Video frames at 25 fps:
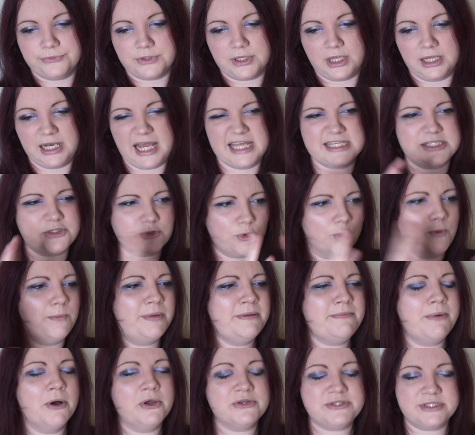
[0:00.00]
let's all be
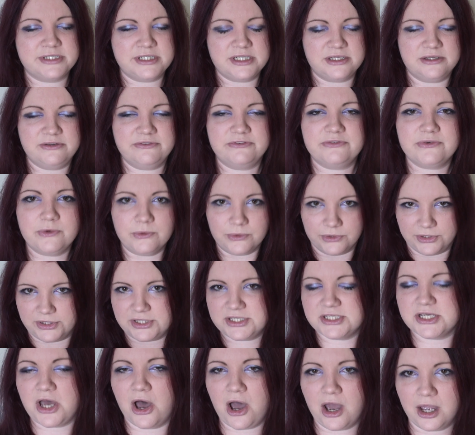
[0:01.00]
positive all the
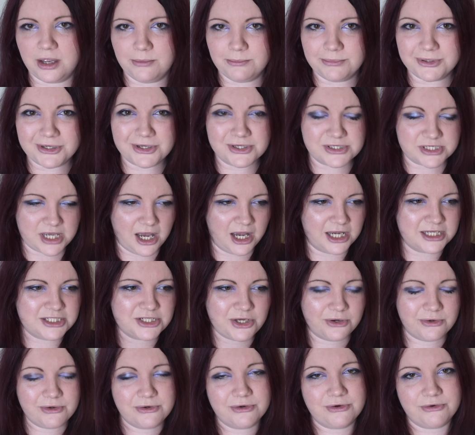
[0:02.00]
time, because I
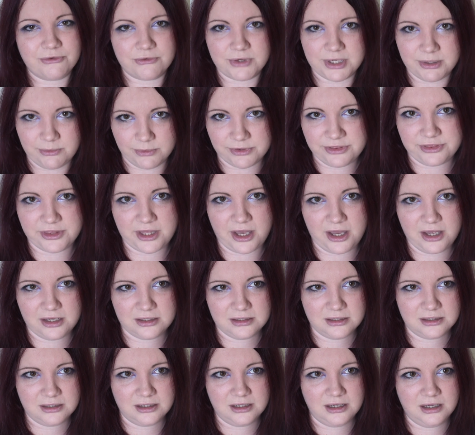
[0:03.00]
don't agree with that.
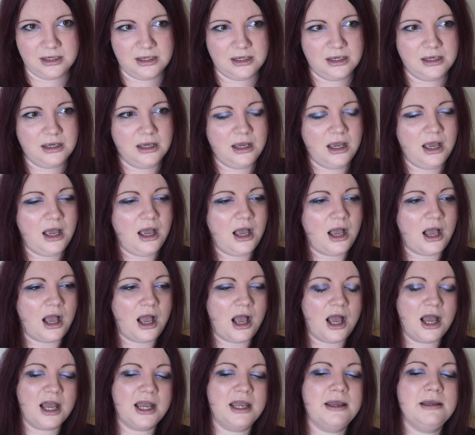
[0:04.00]

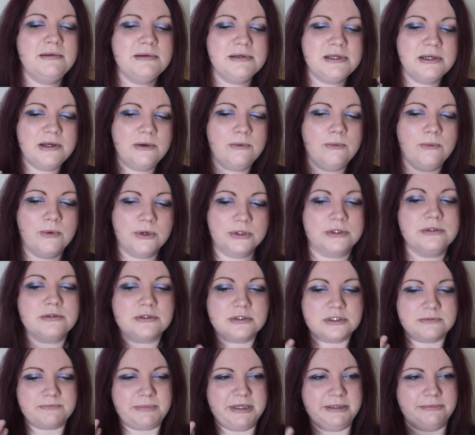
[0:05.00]
I want
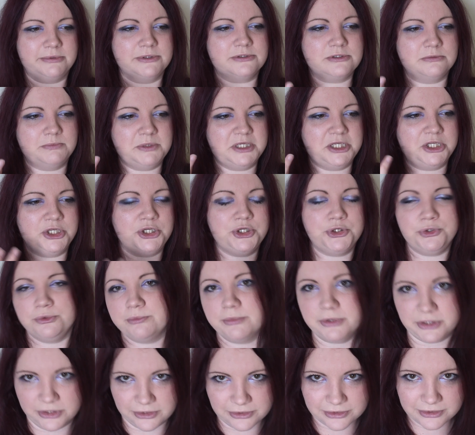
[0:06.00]
people to be
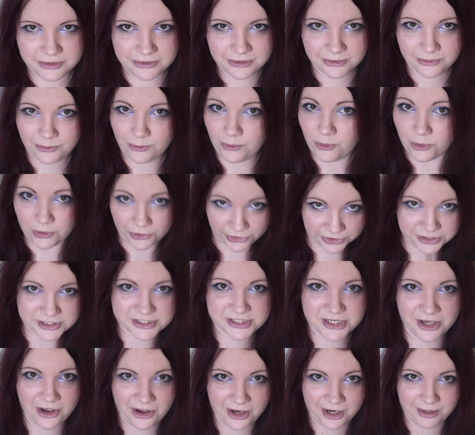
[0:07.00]
human all the
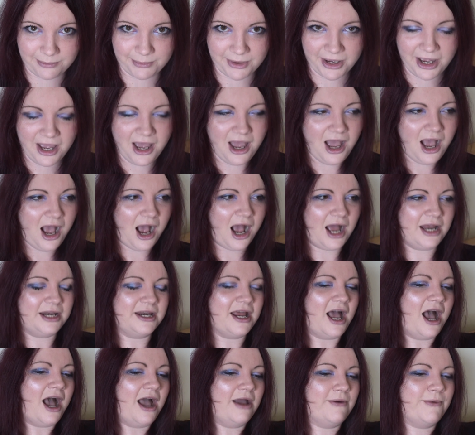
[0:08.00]
time, and
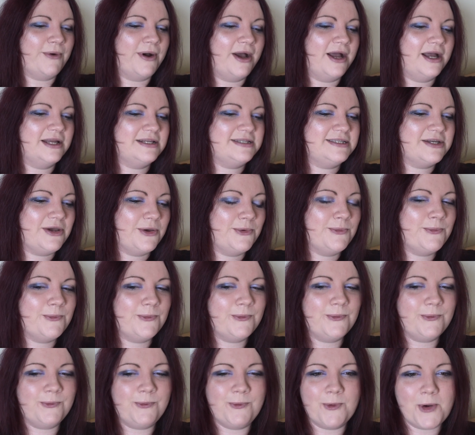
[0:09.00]
I
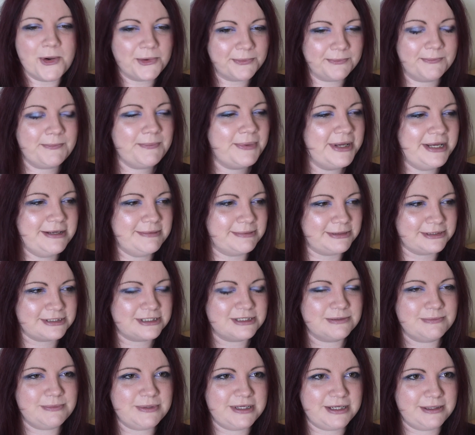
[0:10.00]
don't want people
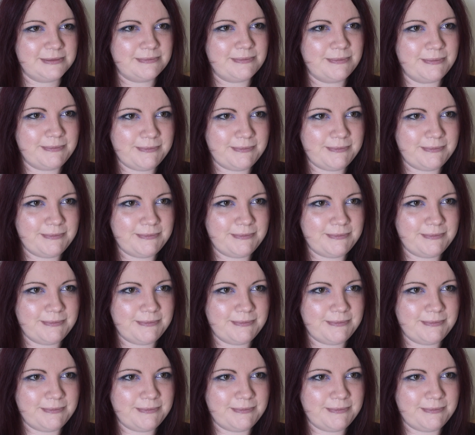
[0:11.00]
to be